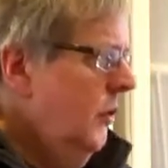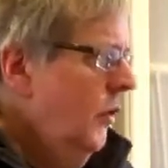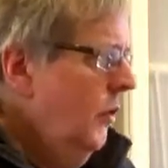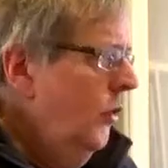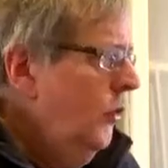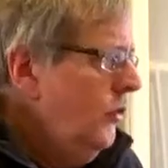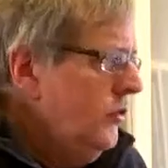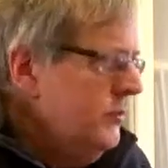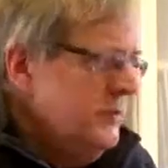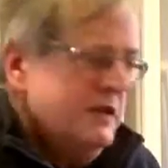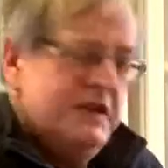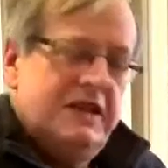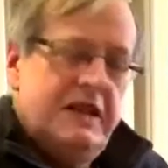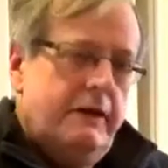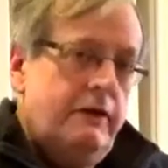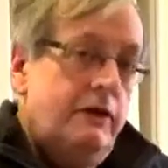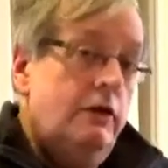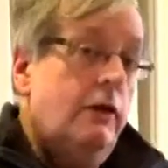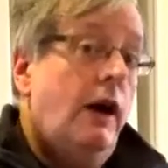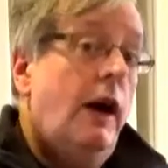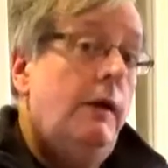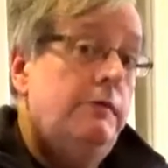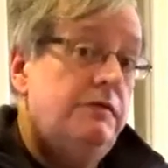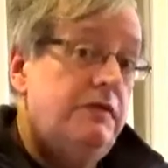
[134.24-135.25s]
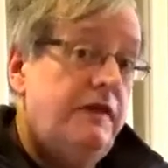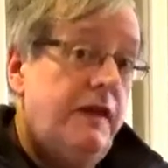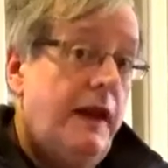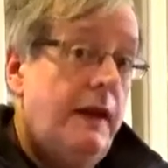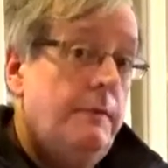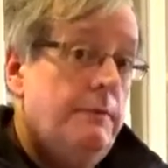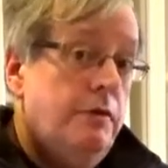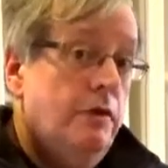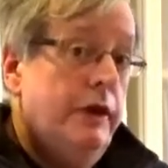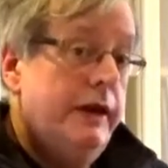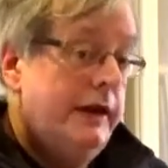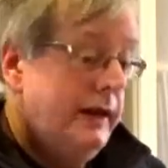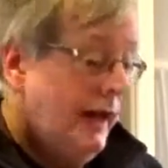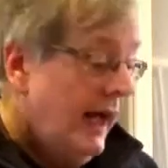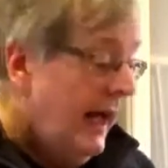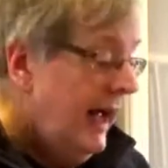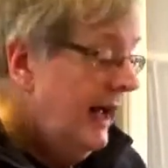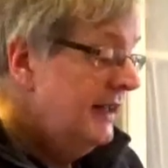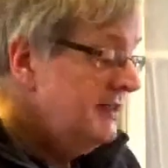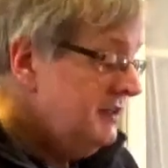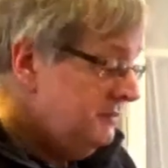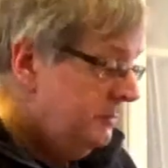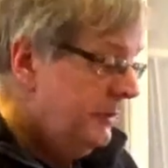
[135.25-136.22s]
all the material up to that point
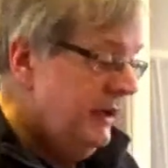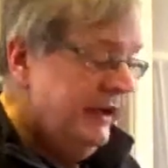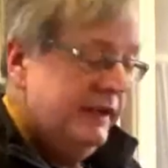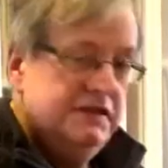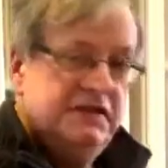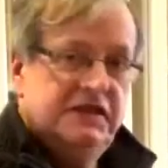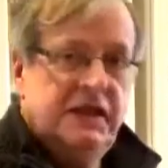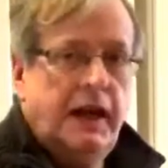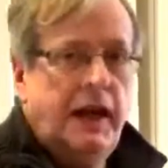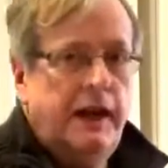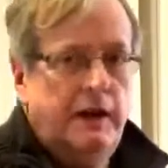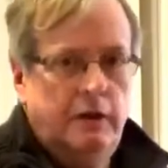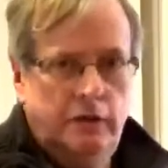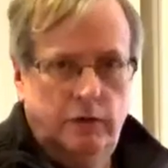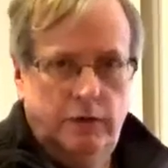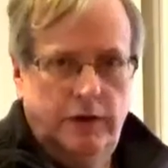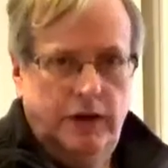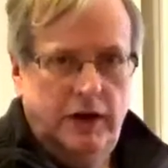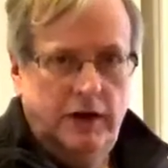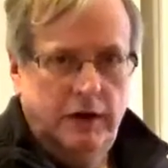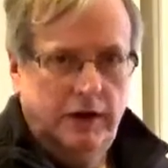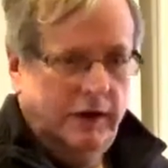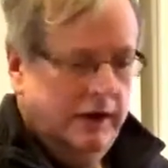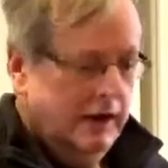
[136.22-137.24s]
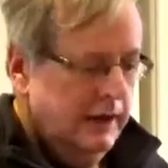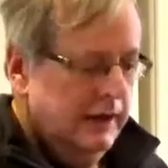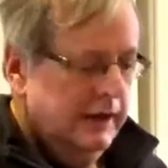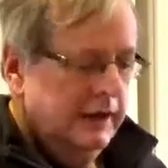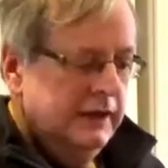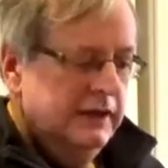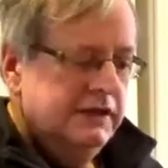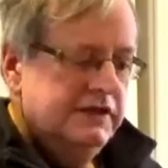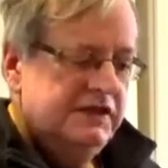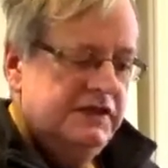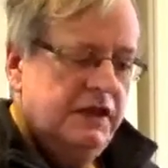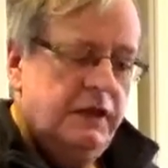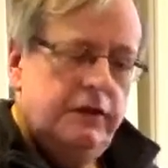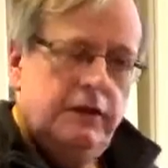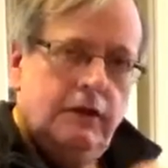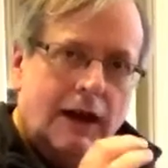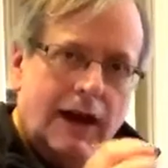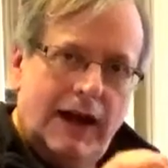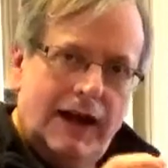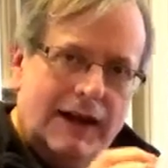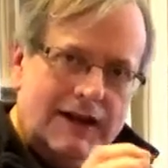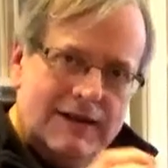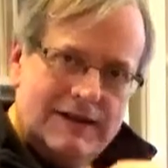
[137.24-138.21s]
has been scale work, so your
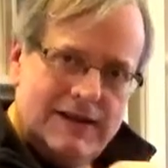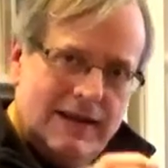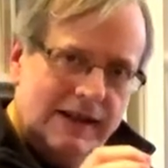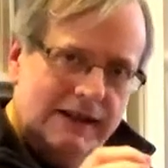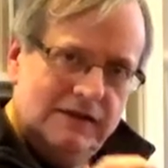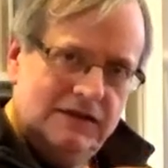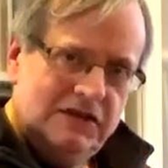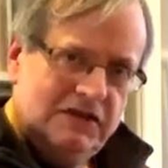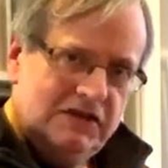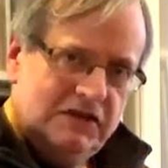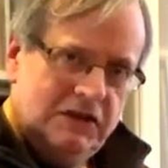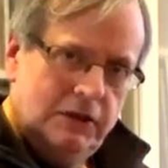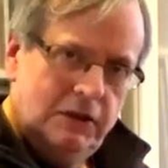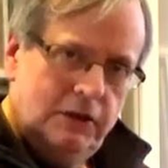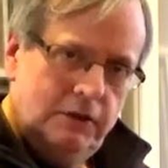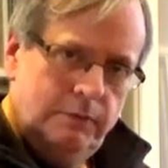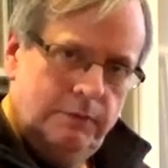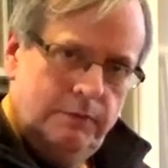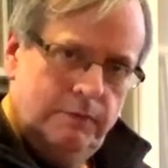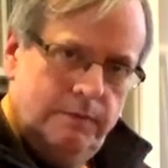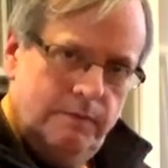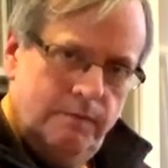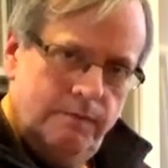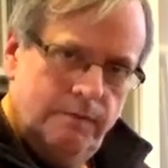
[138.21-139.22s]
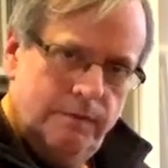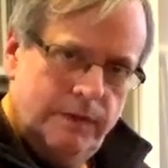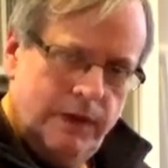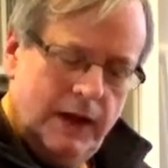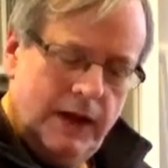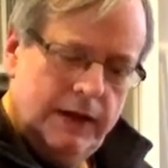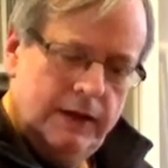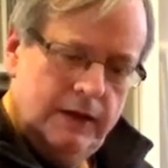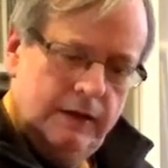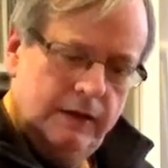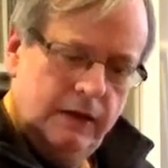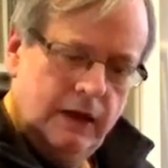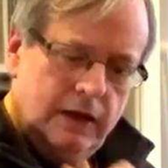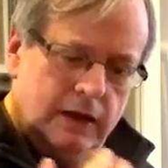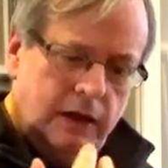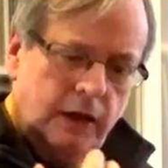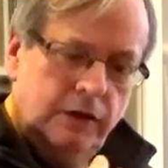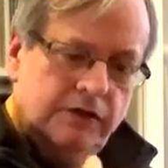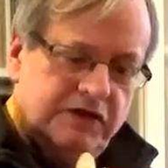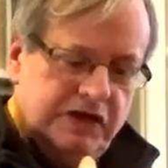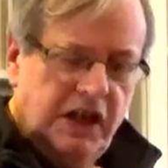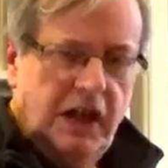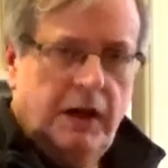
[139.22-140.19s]
hand tends to
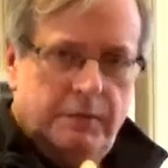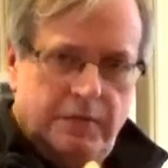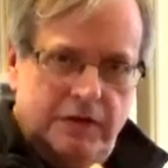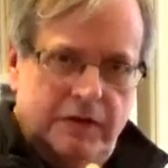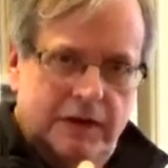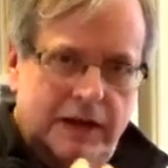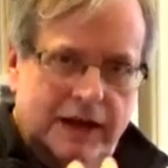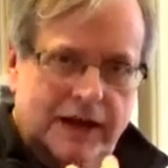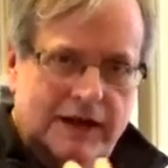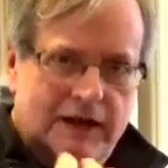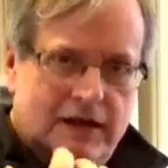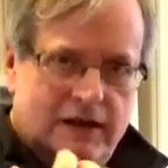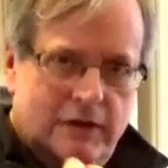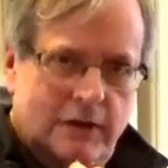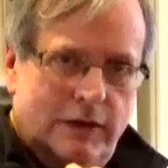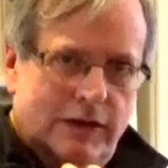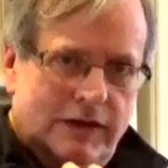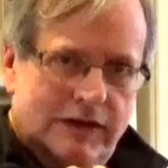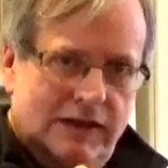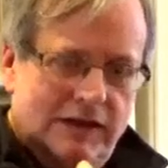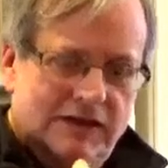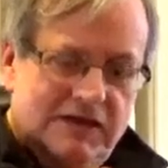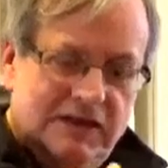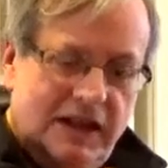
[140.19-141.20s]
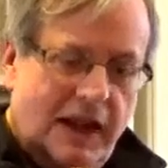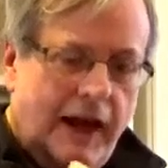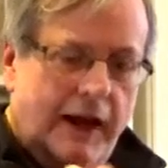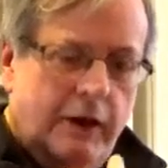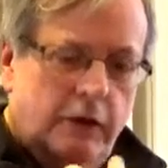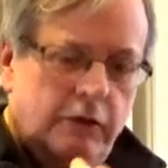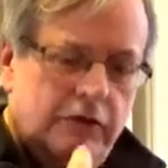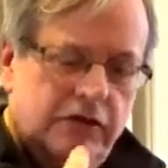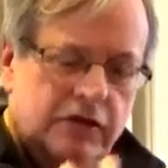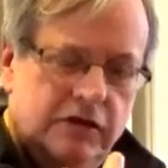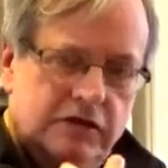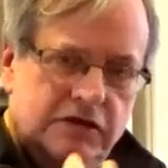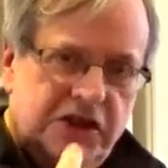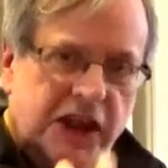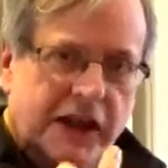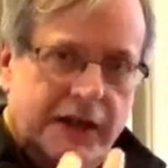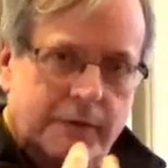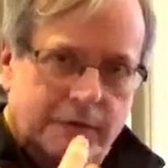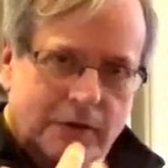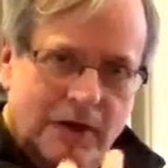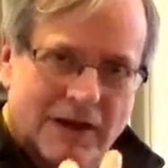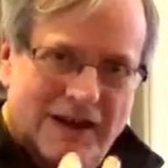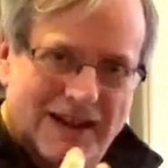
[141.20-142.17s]
close up into a scale
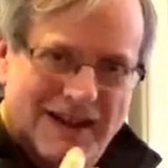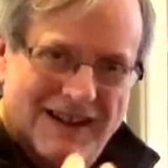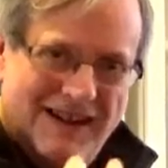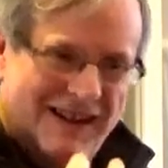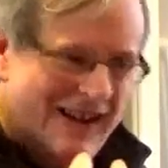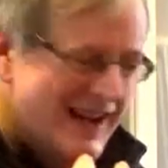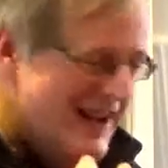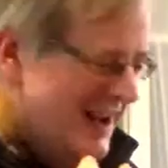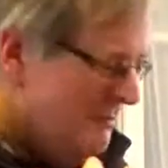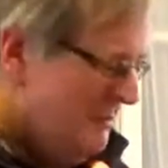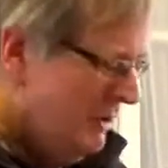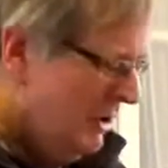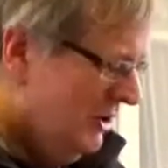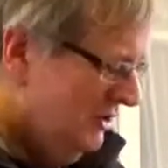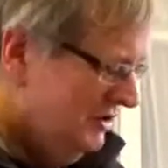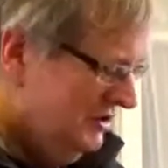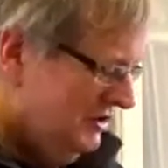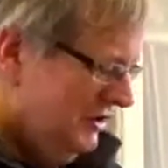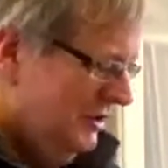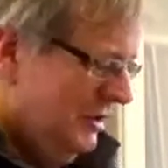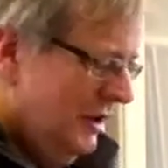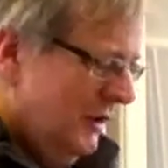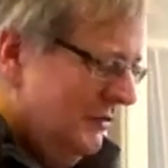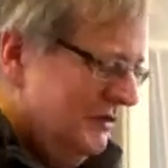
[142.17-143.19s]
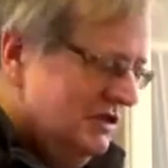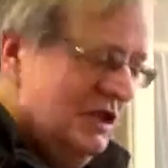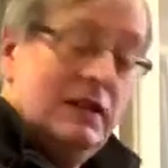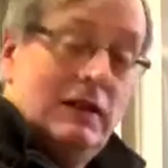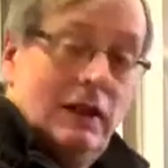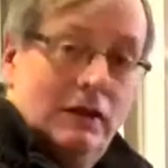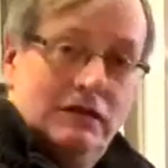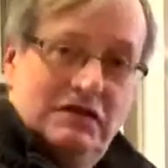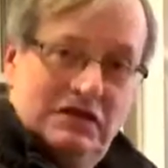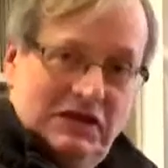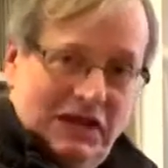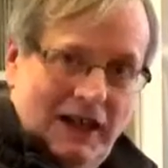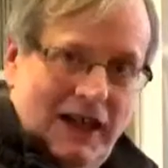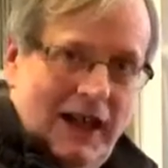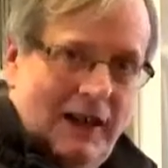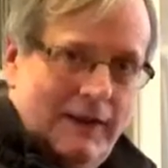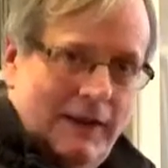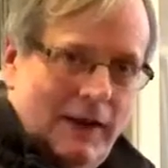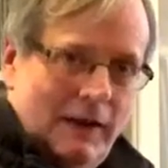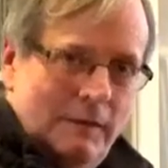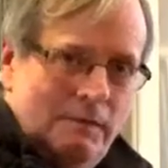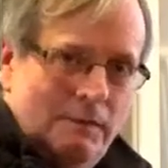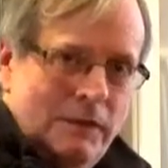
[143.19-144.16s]
shape because the notes are close
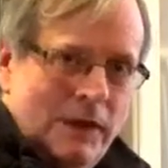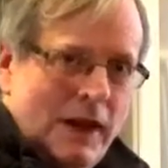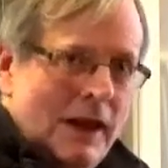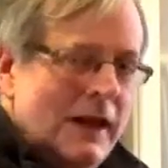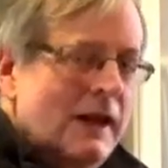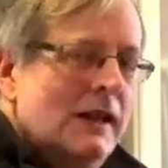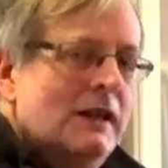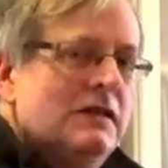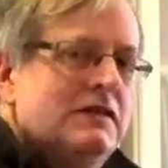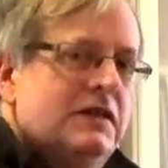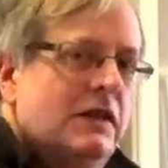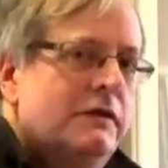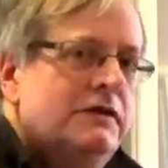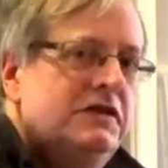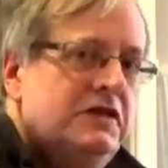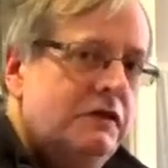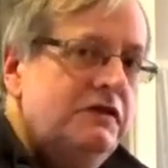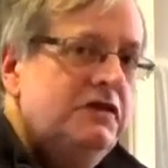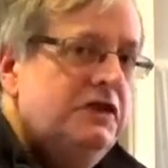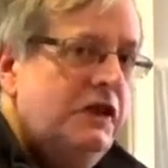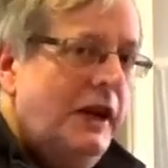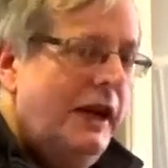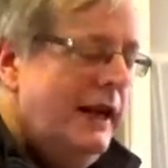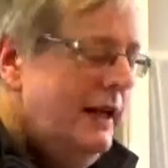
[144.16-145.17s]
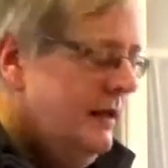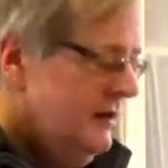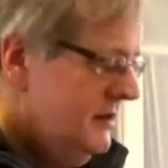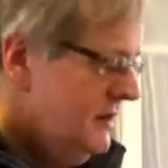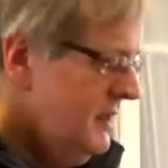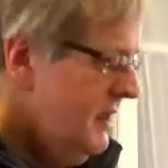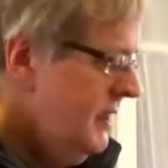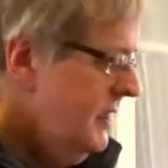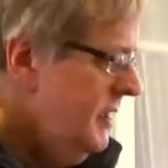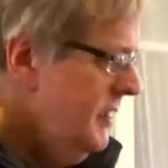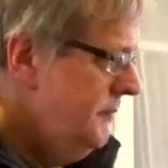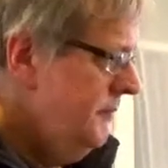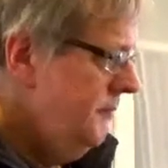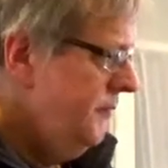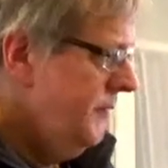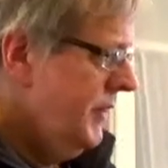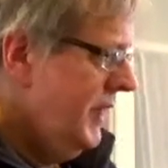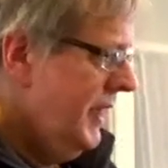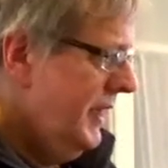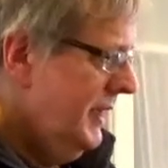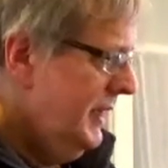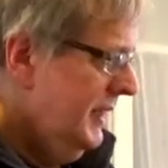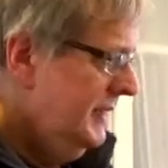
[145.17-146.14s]
together. So as soon as you hit a
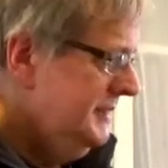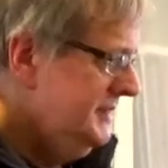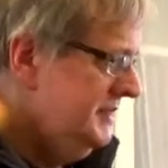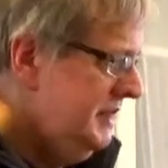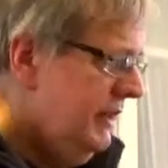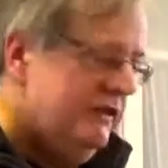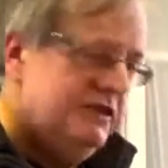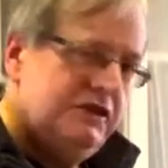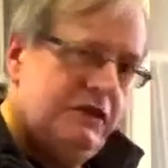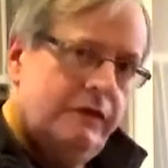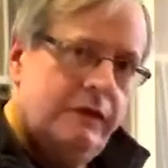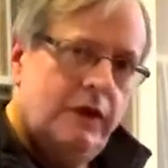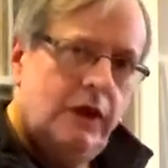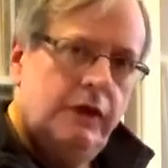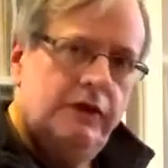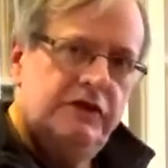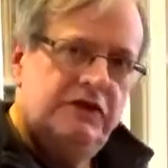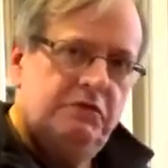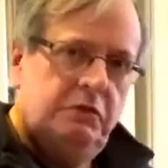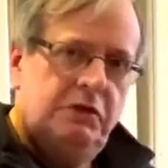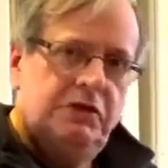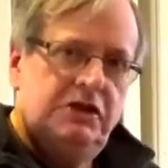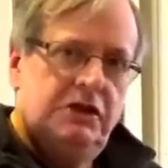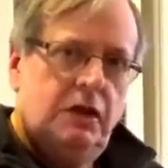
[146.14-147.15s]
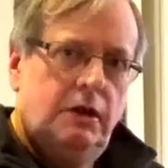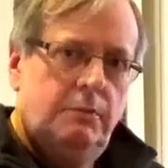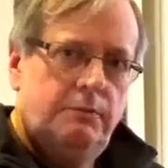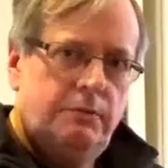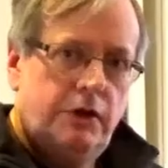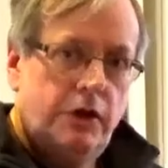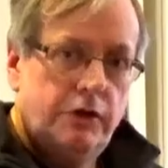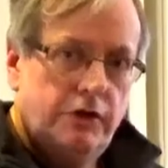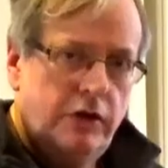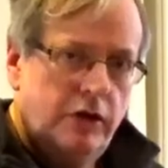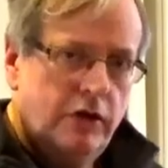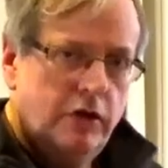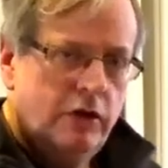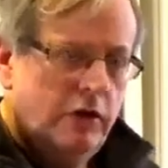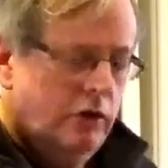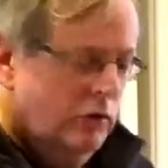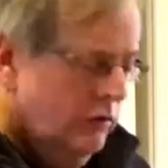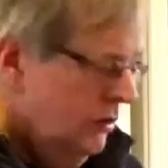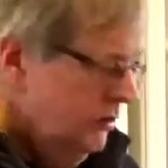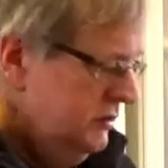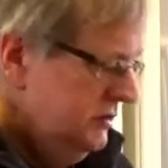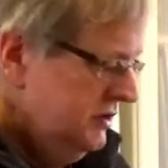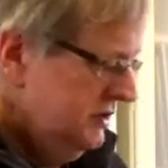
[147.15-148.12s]
series of notes which are broken
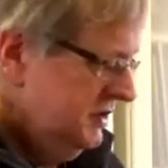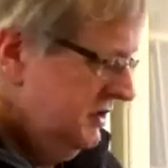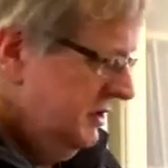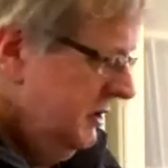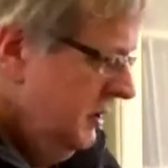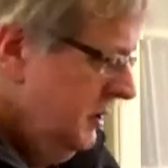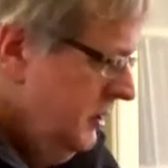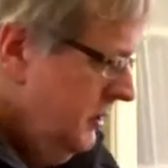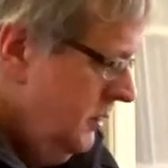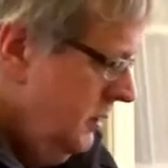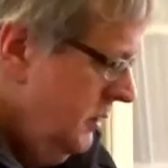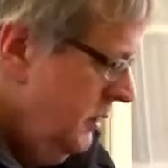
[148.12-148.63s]
chords,